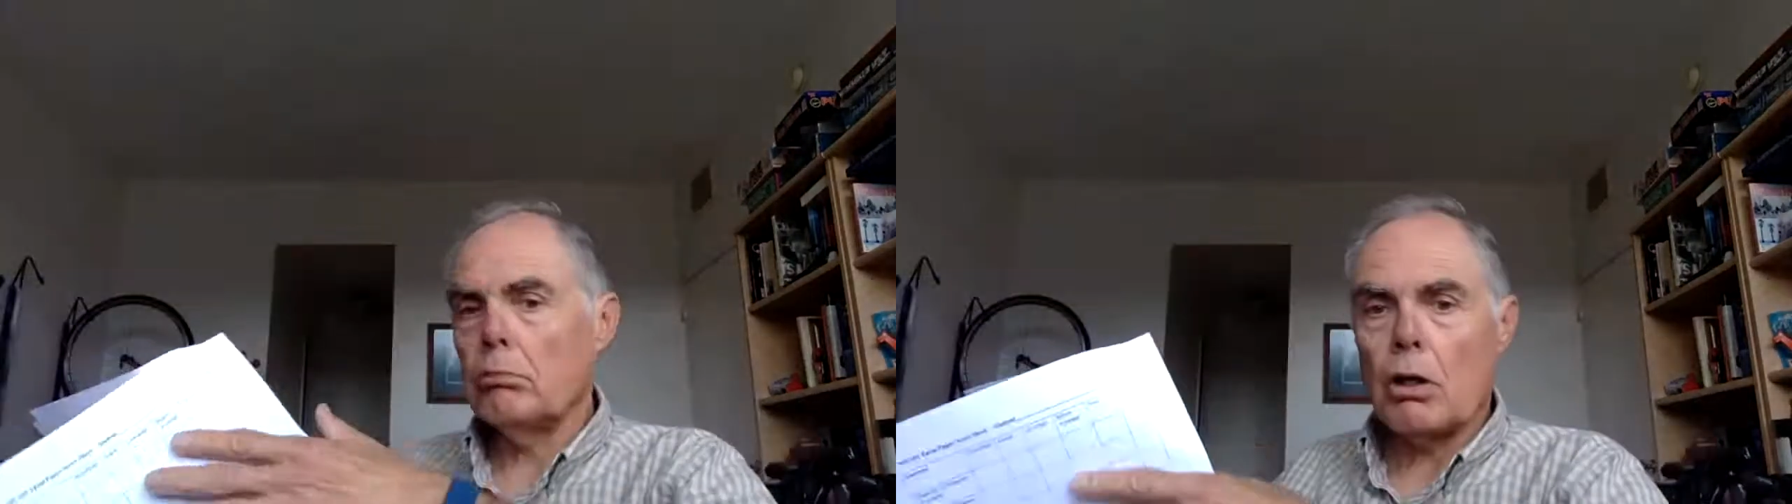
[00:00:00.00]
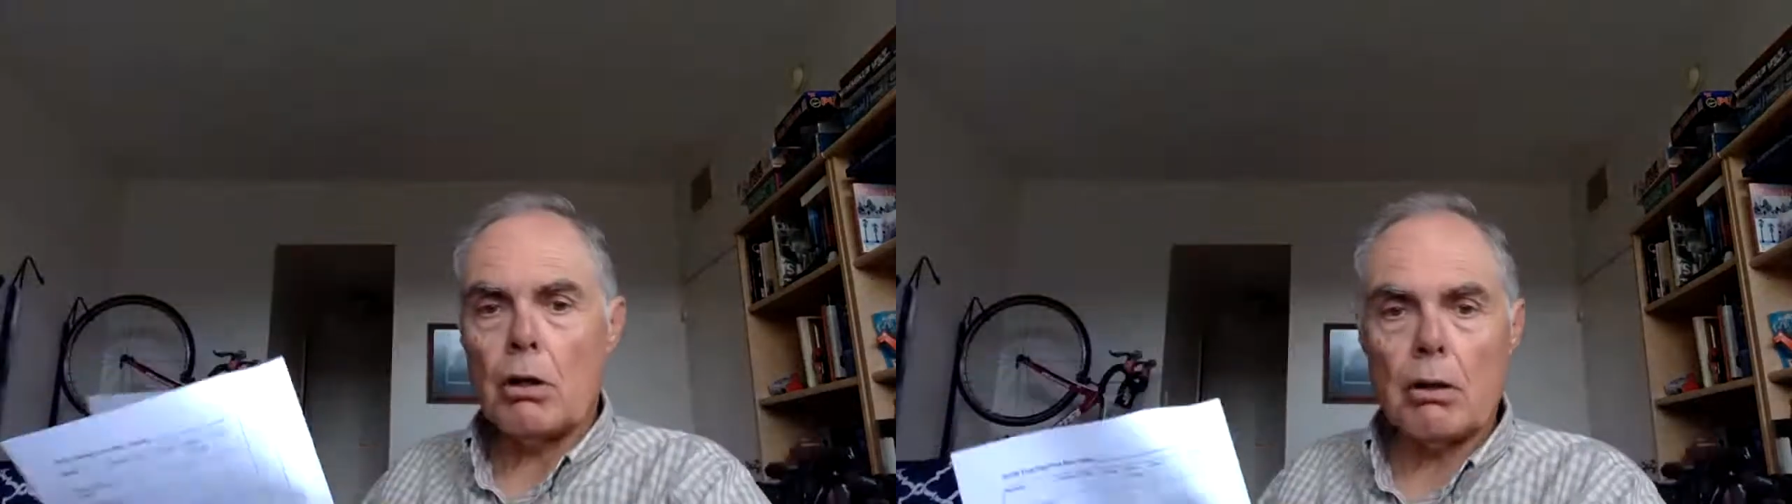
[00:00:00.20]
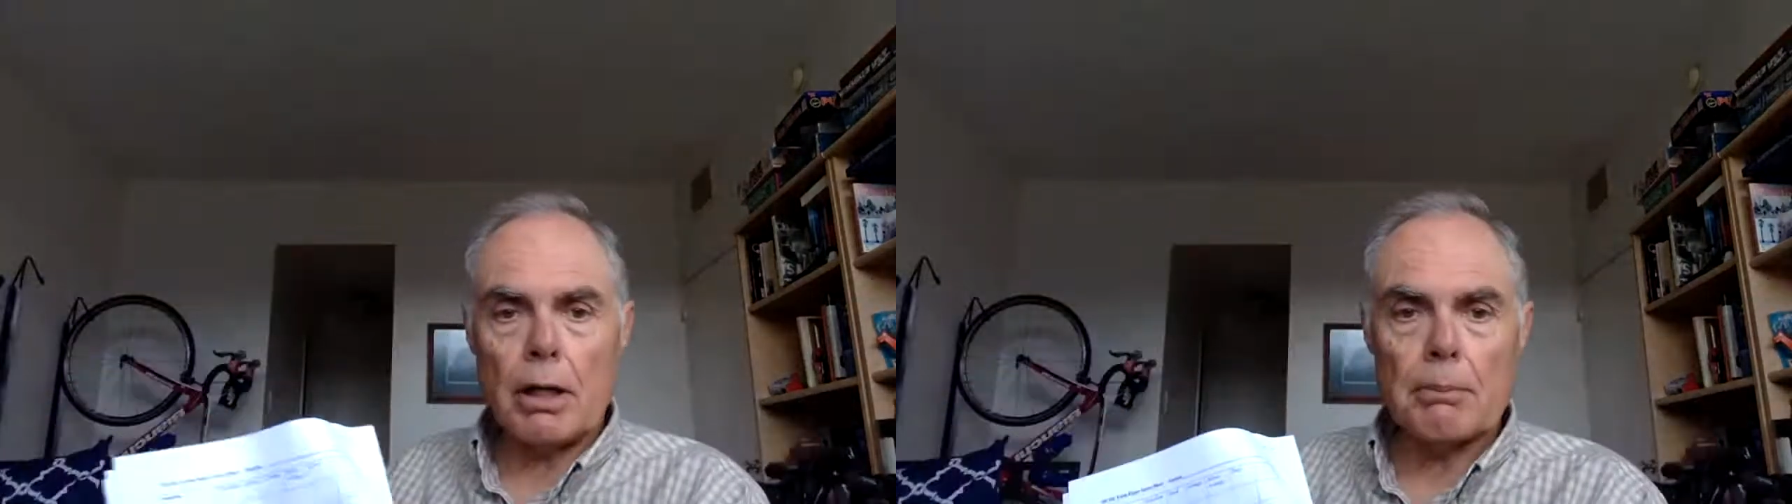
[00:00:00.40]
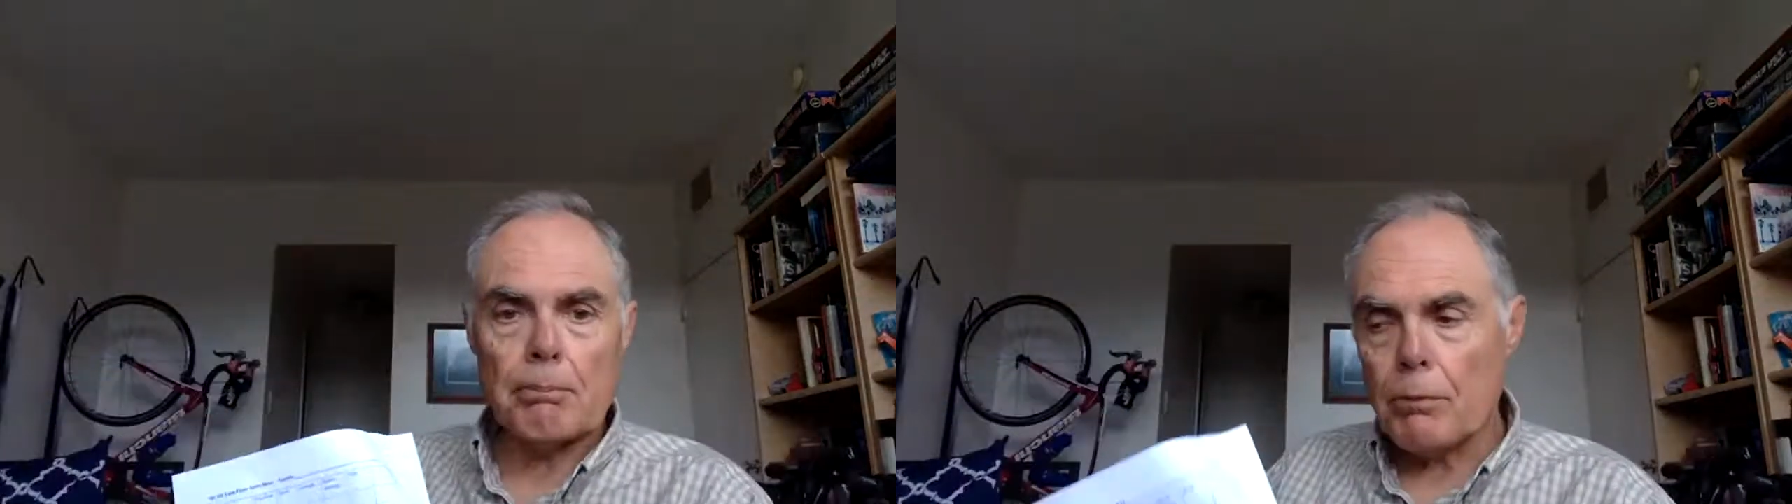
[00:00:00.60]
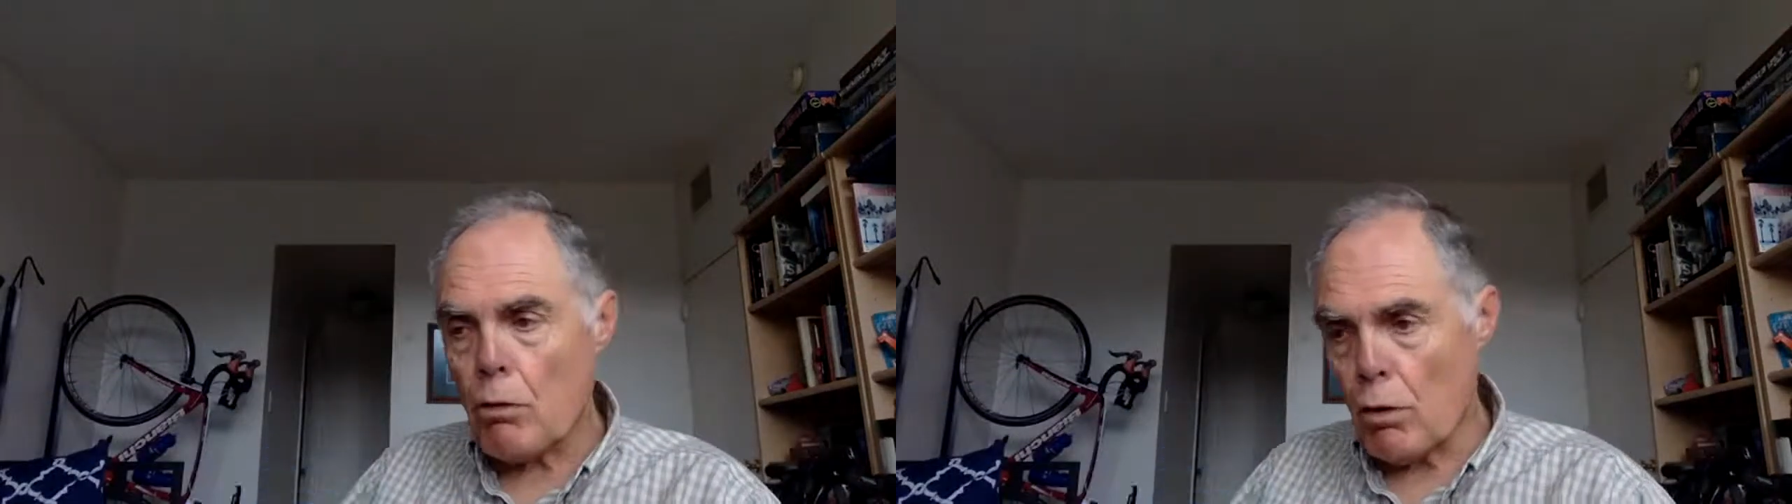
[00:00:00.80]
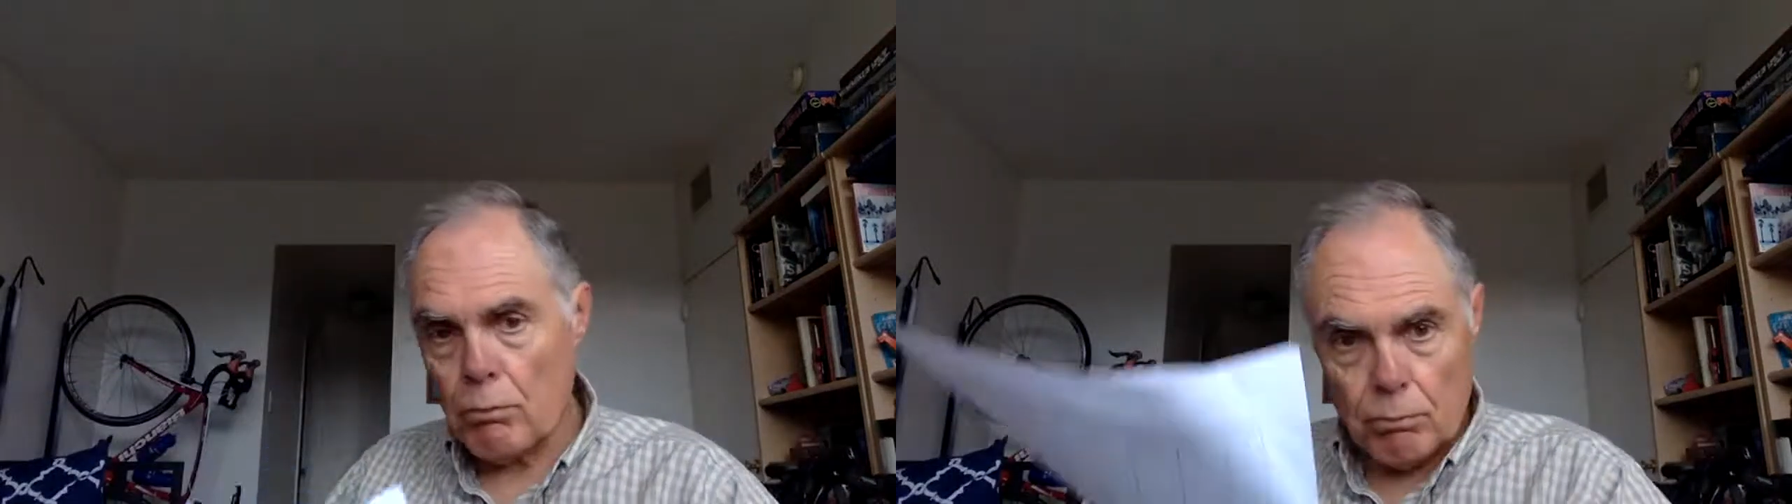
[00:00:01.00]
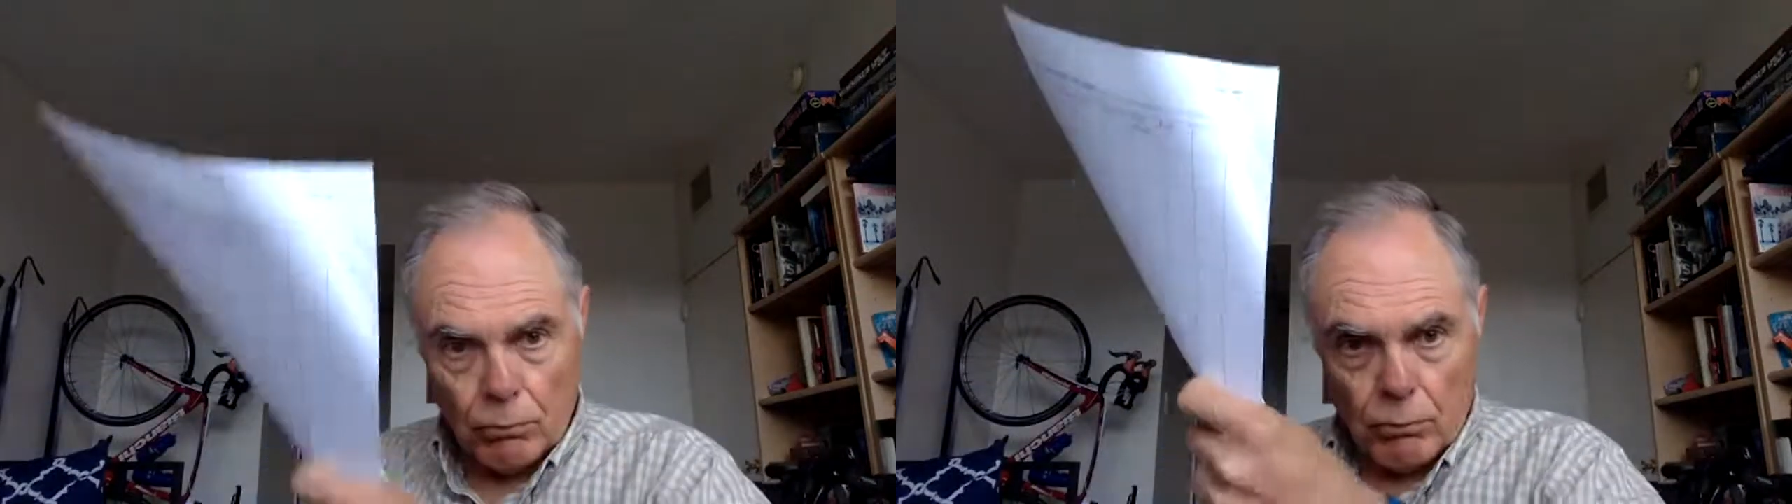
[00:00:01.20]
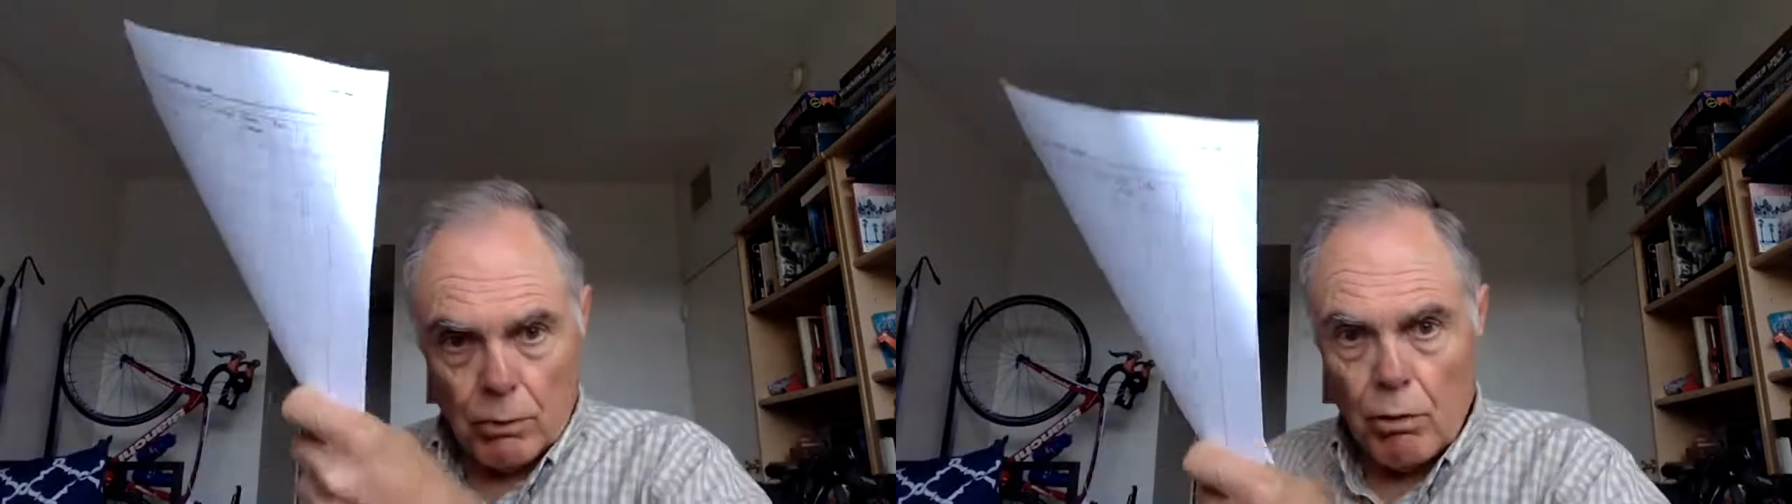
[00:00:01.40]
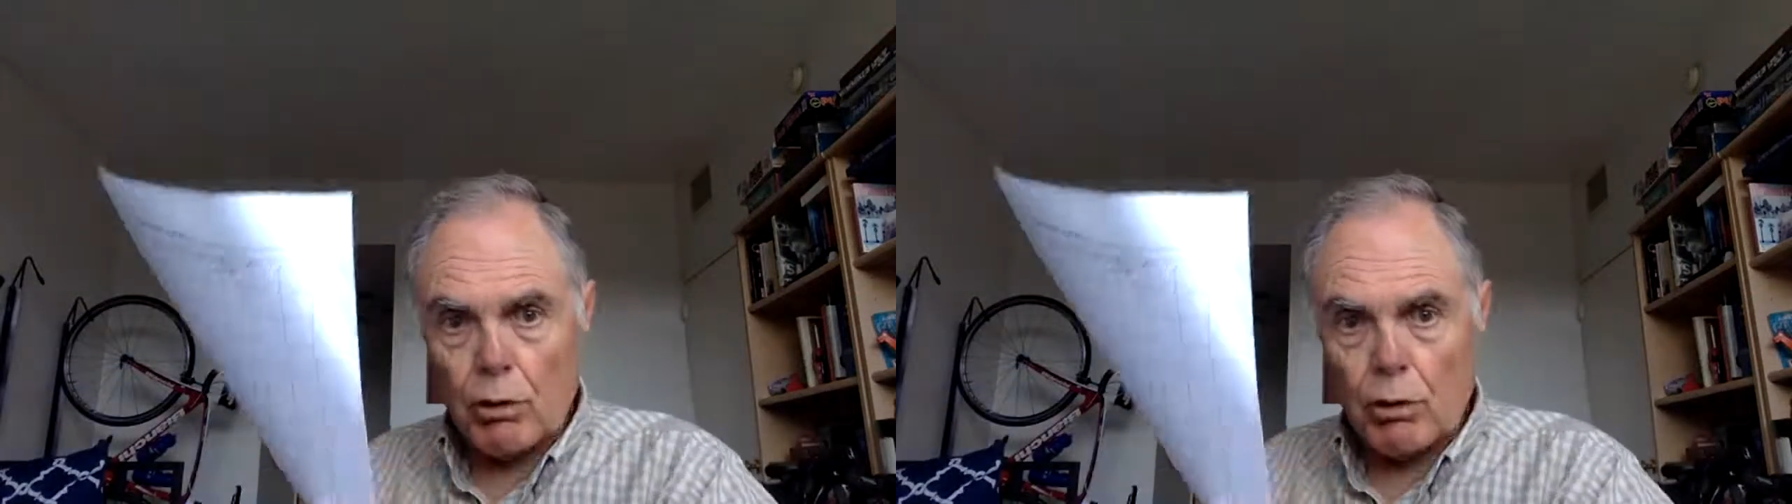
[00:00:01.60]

All right. So it's